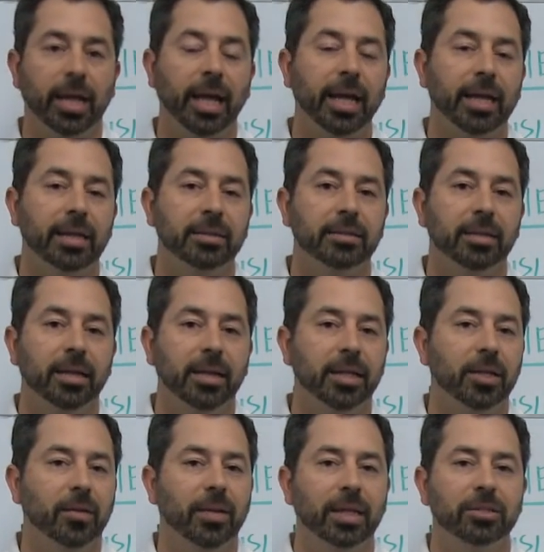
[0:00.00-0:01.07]
And
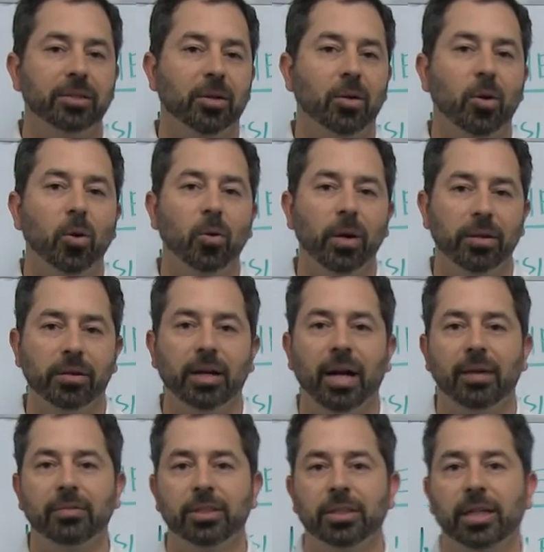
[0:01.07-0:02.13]
you know, that's a whole other
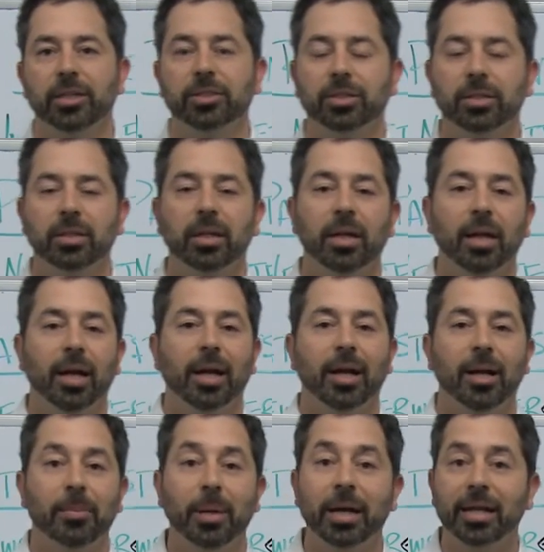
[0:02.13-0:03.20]
conversation.
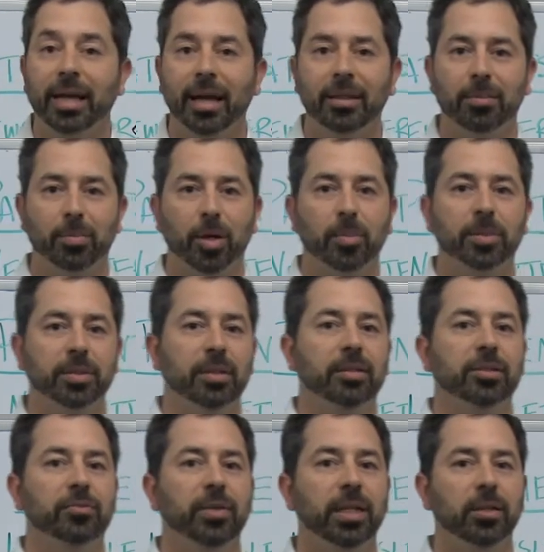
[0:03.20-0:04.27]
Again, the purpose of
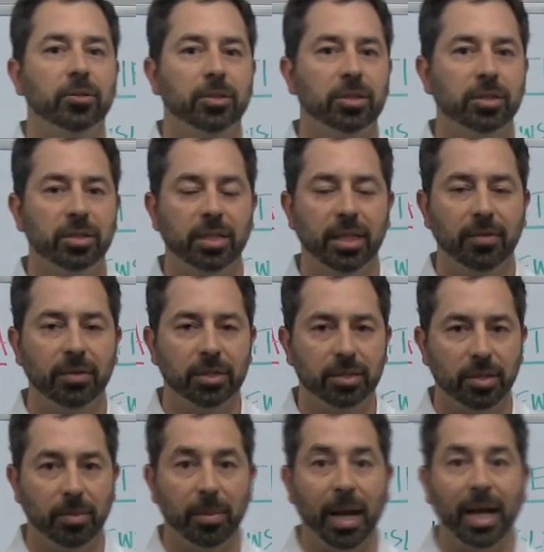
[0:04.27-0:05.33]
this video is just to give you
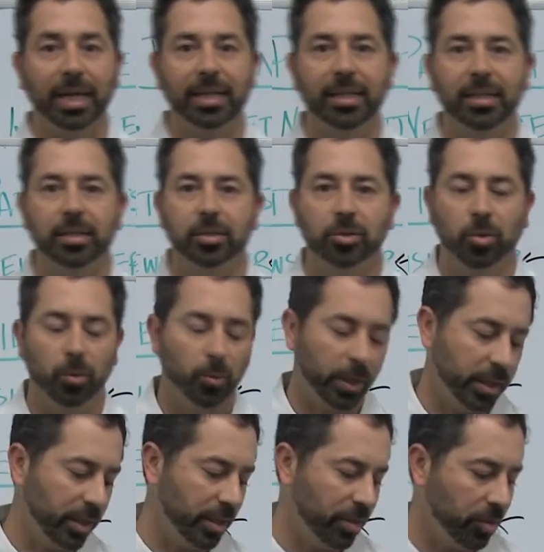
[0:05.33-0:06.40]
some ideas on
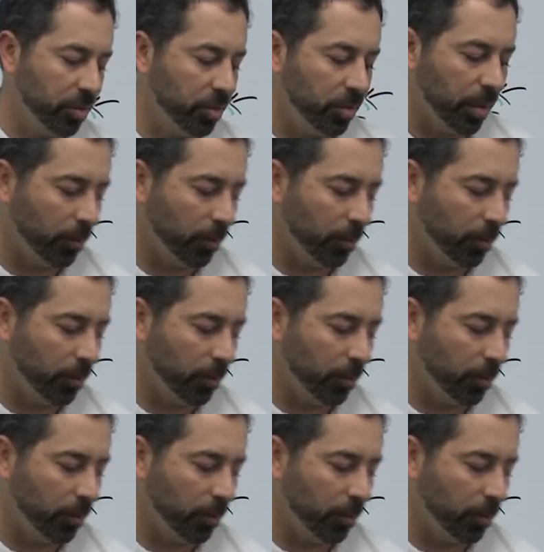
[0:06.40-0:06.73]
what you can do.